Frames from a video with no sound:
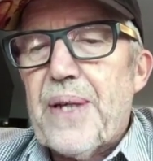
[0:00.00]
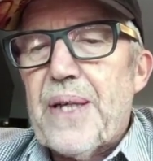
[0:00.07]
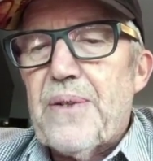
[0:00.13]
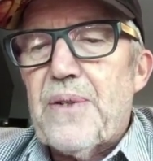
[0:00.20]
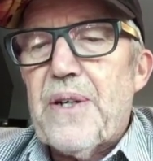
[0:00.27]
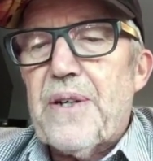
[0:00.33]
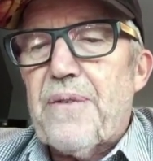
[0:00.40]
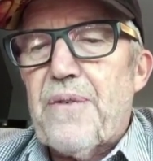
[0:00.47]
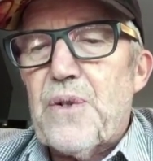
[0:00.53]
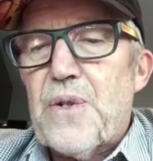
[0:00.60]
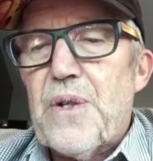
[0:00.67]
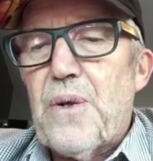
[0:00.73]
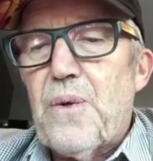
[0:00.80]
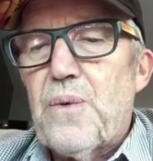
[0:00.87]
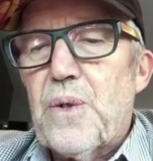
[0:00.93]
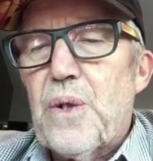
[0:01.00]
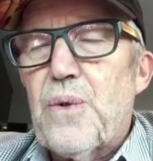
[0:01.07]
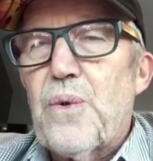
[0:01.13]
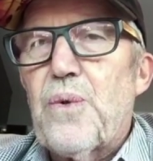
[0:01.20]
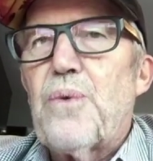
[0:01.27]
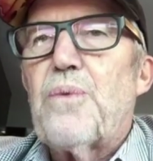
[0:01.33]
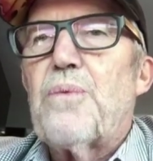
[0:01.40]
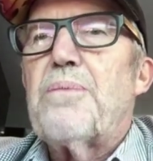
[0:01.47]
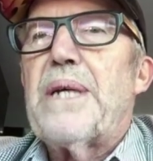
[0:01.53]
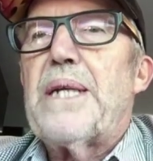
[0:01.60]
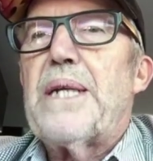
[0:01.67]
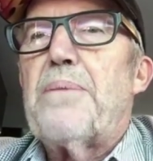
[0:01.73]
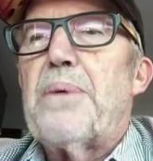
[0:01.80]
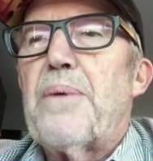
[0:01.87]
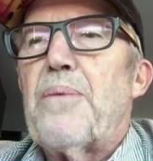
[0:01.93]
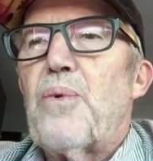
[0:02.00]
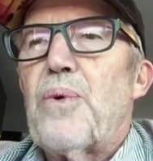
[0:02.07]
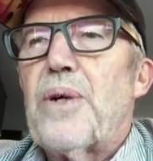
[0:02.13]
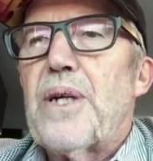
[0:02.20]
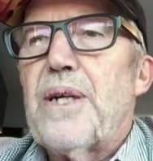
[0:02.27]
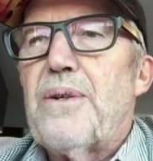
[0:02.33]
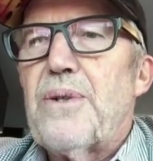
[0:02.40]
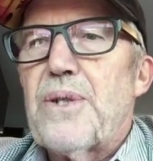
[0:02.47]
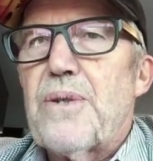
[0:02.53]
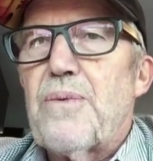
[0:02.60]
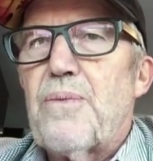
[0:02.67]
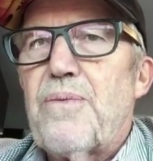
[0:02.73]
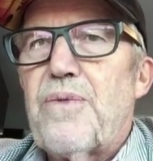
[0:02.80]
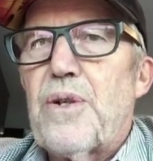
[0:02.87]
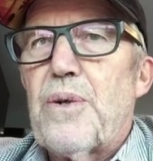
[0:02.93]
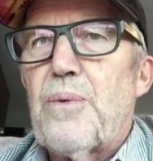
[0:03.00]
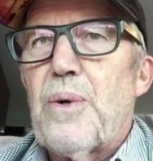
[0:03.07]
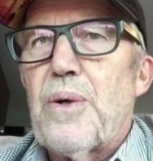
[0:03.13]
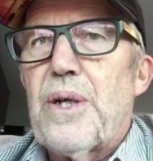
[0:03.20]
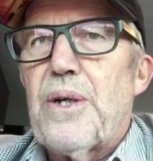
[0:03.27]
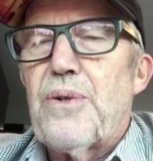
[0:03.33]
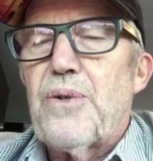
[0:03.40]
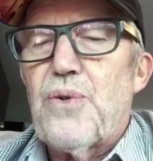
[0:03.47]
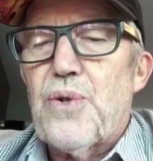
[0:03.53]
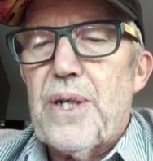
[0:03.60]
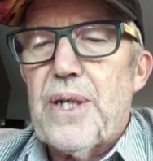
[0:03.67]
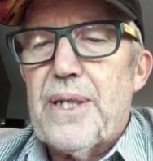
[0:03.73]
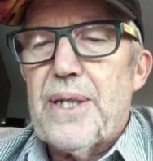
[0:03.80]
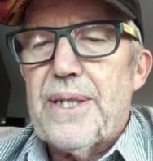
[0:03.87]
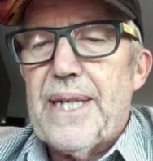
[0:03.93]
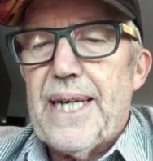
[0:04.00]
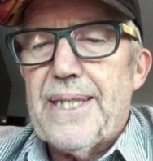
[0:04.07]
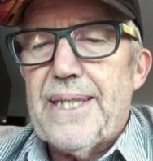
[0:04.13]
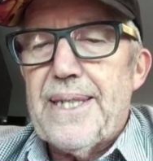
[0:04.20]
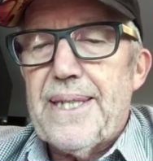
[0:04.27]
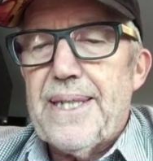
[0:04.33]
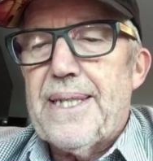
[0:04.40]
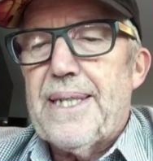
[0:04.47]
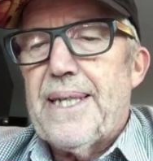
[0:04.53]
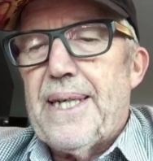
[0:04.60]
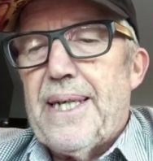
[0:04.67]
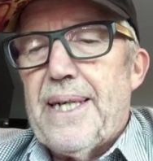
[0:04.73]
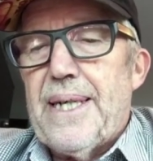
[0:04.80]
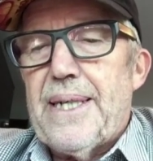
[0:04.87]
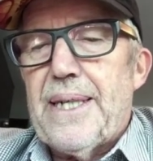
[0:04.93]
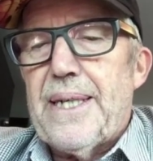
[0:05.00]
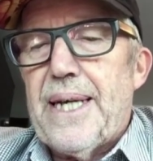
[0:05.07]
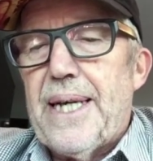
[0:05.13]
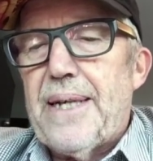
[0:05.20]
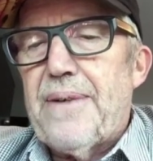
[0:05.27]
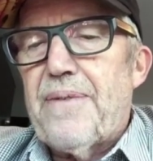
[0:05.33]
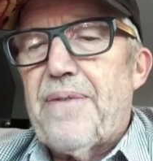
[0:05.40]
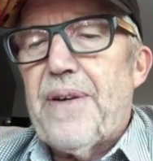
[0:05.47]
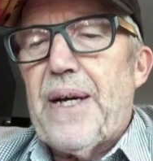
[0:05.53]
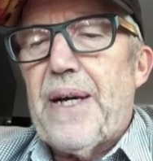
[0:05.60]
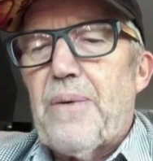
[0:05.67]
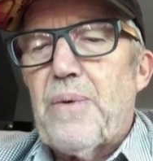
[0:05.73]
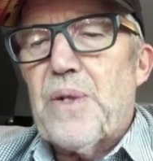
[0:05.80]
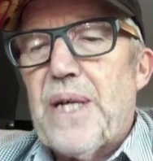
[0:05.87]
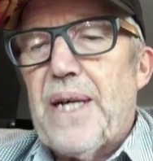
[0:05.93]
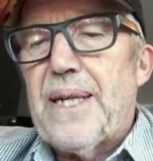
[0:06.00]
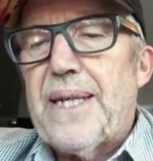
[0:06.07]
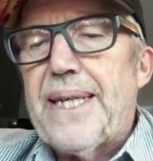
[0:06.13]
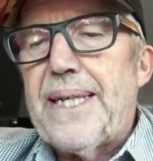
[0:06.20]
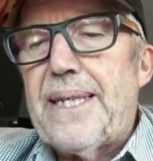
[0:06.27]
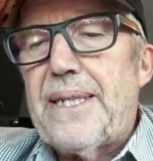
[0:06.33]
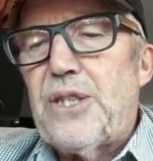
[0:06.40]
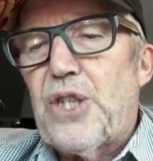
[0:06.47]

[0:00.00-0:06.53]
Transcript: Dick Frizzell, who many people will know, is a very well-known New Zealand artist, and in fact was our lead